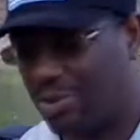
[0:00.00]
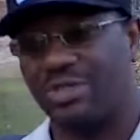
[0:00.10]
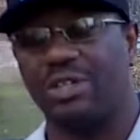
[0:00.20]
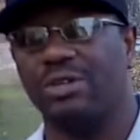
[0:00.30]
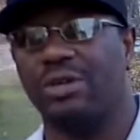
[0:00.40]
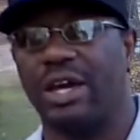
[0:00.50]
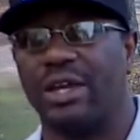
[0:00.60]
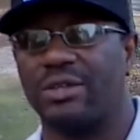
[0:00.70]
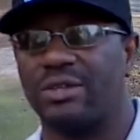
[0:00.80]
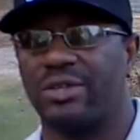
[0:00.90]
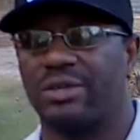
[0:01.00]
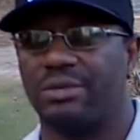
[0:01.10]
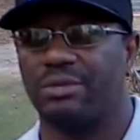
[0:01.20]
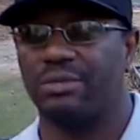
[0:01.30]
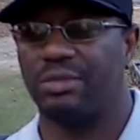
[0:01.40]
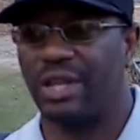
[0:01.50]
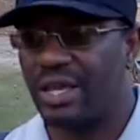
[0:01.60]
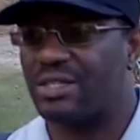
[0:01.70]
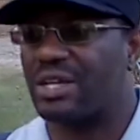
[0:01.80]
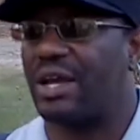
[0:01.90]
see you guys
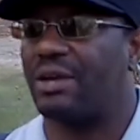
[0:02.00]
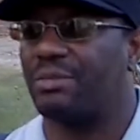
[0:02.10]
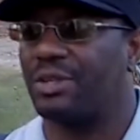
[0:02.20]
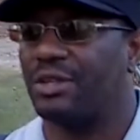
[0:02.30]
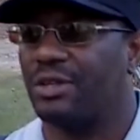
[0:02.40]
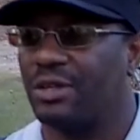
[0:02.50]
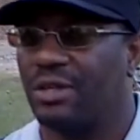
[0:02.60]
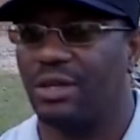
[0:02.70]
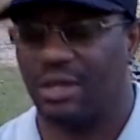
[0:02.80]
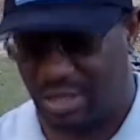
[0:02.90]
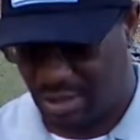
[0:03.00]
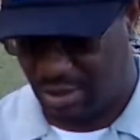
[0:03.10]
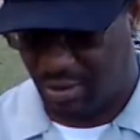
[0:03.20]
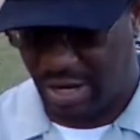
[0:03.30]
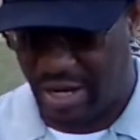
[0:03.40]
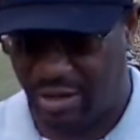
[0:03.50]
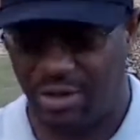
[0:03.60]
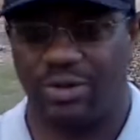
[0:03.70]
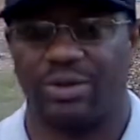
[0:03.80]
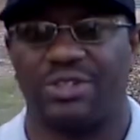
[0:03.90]
next time in the great
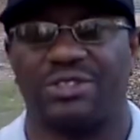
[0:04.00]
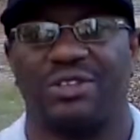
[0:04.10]
outdoors.